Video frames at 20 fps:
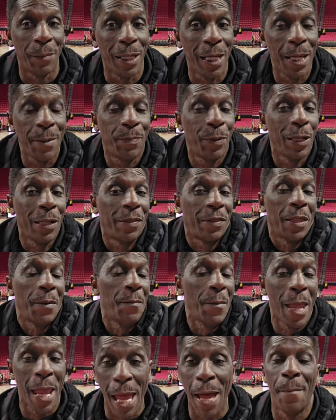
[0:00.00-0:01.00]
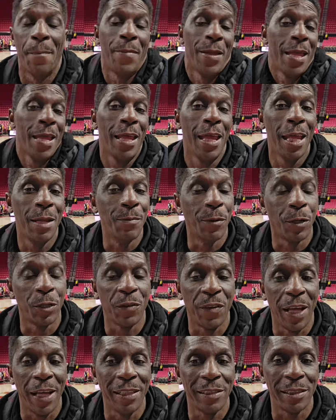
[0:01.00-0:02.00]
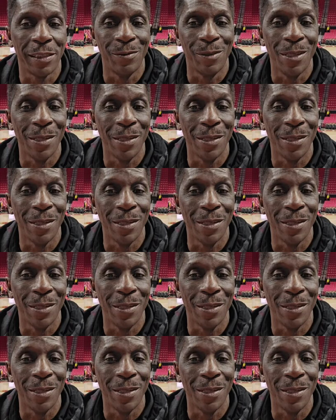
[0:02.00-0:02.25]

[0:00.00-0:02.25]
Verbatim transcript: He put the M in motivation.